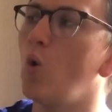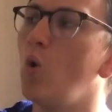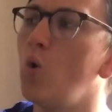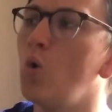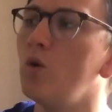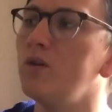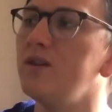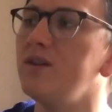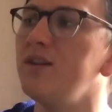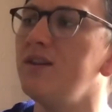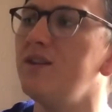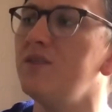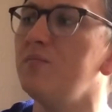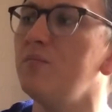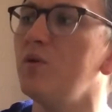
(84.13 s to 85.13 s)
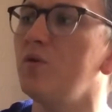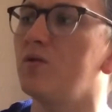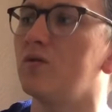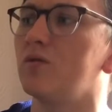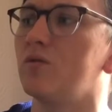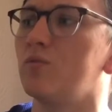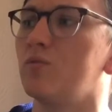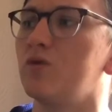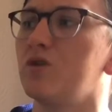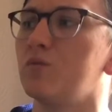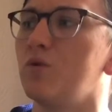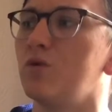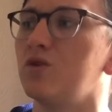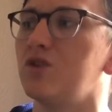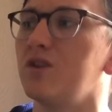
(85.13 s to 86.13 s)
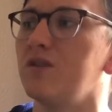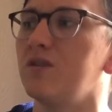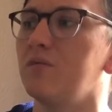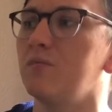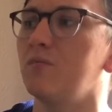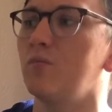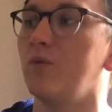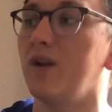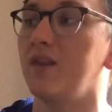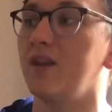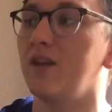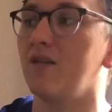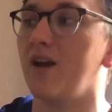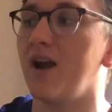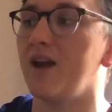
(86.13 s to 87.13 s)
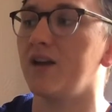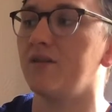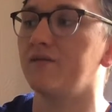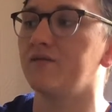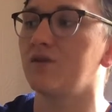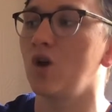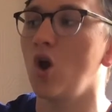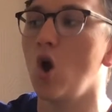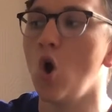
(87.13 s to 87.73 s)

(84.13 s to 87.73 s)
Only the moon was watching them when they arrived.